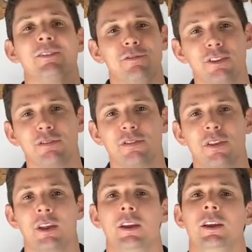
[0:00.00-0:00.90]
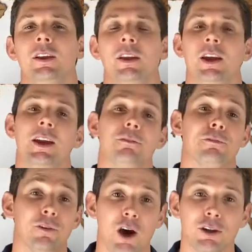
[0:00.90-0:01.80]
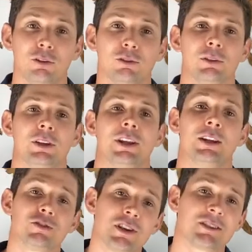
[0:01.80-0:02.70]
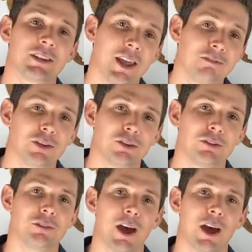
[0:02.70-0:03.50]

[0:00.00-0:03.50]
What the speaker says: The fifth and final interesting FNQ